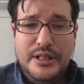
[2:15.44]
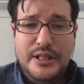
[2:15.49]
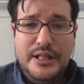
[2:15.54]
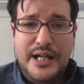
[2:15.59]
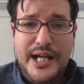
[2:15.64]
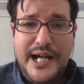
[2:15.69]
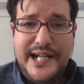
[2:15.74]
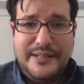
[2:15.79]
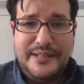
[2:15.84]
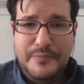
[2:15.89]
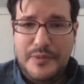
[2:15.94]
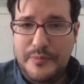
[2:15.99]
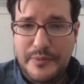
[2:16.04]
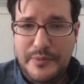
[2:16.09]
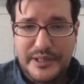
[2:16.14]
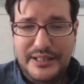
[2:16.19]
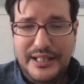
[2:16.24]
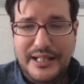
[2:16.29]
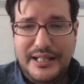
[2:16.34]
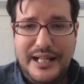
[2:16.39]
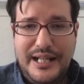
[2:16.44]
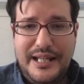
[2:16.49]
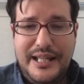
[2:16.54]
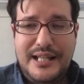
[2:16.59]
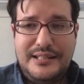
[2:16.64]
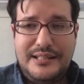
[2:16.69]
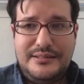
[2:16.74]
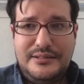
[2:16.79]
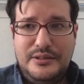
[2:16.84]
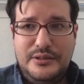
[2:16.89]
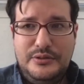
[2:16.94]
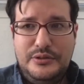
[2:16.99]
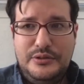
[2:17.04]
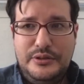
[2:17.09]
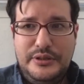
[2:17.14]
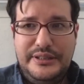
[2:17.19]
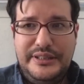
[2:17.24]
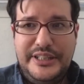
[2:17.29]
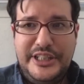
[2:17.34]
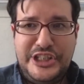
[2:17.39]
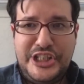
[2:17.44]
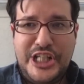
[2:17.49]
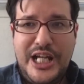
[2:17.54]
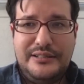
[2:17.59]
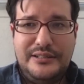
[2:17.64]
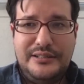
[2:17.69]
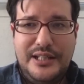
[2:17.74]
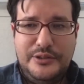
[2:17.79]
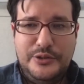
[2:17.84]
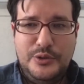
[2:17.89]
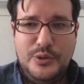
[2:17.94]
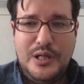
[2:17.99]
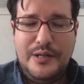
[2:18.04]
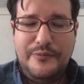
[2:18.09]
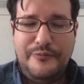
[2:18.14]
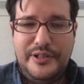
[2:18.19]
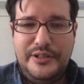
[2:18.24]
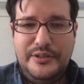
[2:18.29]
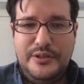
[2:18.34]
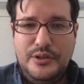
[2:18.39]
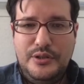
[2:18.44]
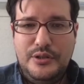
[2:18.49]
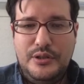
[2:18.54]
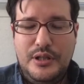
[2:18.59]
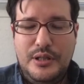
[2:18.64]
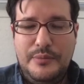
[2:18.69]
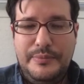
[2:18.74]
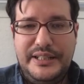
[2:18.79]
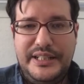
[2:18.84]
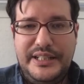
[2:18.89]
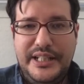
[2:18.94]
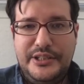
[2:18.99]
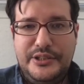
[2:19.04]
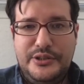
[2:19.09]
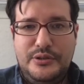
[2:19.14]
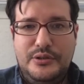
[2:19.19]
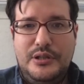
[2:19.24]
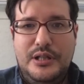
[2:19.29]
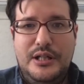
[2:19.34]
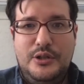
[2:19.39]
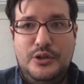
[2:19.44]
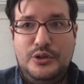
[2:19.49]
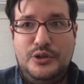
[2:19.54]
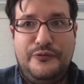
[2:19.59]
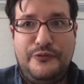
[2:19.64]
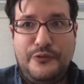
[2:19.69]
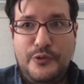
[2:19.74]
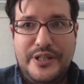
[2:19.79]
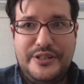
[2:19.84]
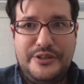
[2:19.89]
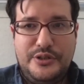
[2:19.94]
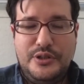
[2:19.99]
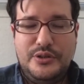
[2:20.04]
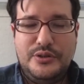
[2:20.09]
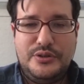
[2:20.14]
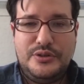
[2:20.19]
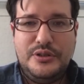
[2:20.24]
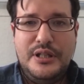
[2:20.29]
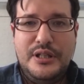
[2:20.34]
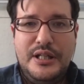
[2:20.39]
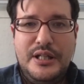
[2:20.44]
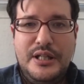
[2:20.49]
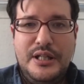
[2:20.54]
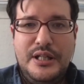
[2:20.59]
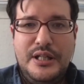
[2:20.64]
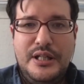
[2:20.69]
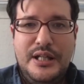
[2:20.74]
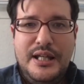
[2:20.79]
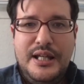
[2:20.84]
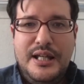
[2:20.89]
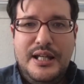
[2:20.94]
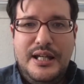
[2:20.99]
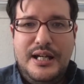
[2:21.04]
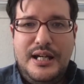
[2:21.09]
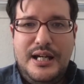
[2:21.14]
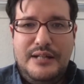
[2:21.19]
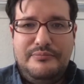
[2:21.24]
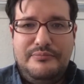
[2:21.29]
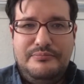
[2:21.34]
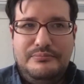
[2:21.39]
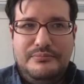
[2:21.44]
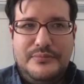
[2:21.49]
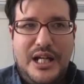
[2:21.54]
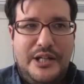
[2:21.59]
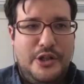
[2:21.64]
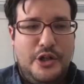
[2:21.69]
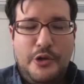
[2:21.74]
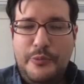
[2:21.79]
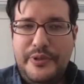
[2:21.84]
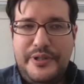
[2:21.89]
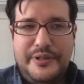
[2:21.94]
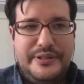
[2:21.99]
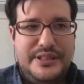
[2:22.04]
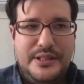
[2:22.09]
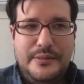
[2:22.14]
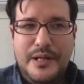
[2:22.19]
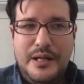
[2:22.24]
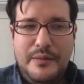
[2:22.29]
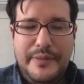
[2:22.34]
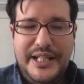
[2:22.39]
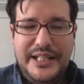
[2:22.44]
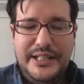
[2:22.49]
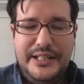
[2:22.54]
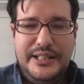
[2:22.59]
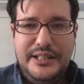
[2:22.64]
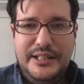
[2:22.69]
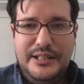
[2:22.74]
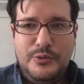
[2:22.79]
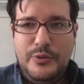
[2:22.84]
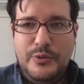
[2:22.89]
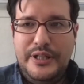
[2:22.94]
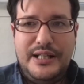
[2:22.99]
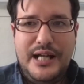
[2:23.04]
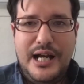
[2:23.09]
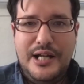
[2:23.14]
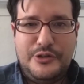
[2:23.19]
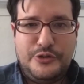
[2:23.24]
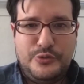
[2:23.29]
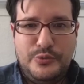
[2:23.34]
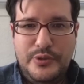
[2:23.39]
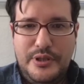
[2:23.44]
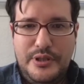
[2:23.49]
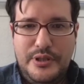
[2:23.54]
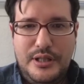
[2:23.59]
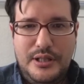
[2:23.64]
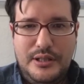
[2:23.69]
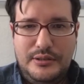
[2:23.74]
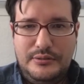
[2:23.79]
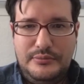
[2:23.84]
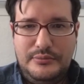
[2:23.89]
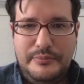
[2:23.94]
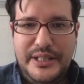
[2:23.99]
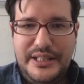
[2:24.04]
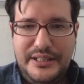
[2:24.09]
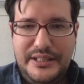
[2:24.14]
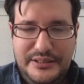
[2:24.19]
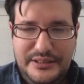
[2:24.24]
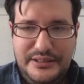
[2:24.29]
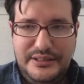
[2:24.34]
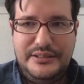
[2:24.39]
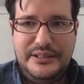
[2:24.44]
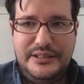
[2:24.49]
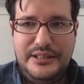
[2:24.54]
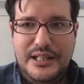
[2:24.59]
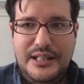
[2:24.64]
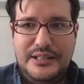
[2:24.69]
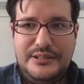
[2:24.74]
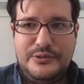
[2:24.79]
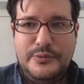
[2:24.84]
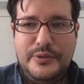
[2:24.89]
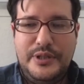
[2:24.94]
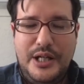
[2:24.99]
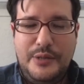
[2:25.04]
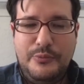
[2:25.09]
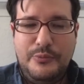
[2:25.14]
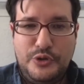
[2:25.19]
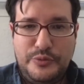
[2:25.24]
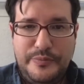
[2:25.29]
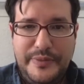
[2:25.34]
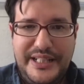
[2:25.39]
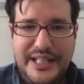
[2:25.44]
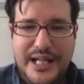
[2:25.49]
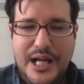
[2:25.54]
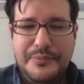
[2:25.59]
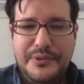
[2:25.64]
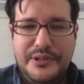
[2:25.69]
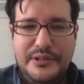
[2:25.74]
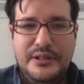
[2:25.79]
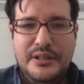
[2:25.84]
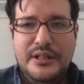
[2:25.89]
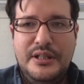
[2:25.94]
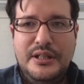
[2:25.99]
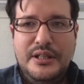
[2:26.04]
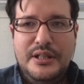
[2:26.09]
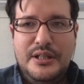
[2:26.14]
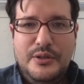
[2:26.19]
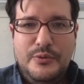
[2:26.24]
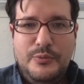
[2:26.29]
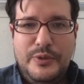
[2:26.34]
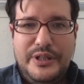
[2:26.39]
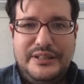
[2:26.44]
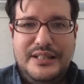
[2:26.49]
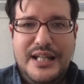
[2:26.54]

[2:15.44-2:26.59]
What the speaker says: I remember that I asked in the chat that you have in your application a lot of questions. And I always received a very quick answer and very detailed answer. I was very happy with